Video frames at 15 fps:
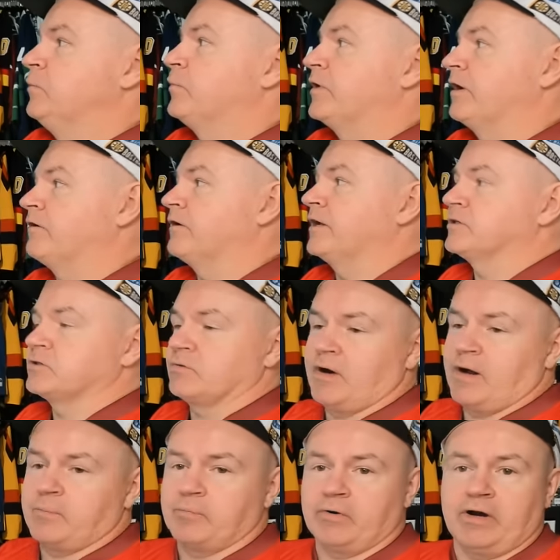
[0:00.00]
Panarin has a
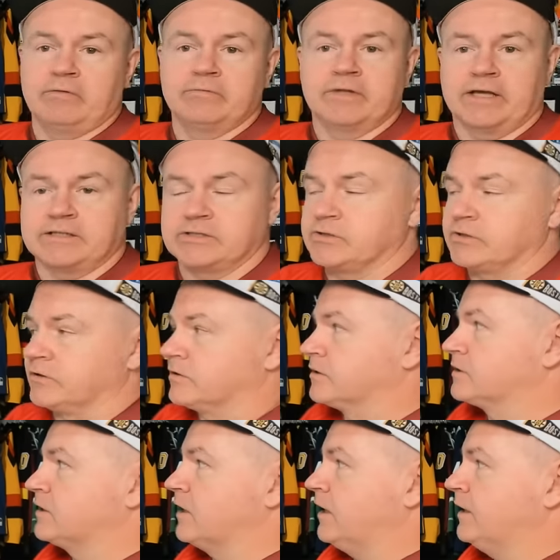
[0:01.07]
wraparound that's turned
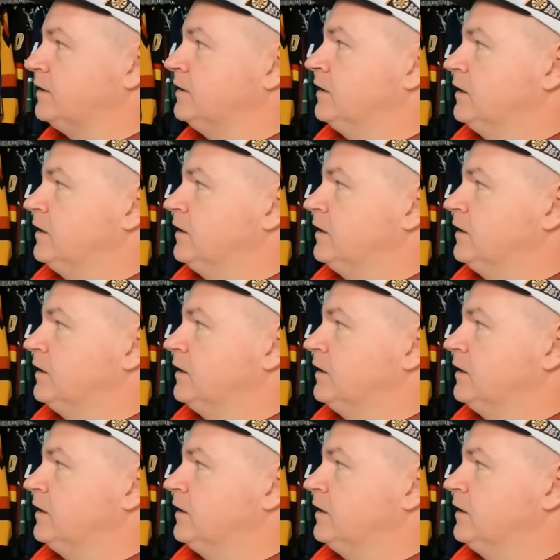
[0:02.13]
aside.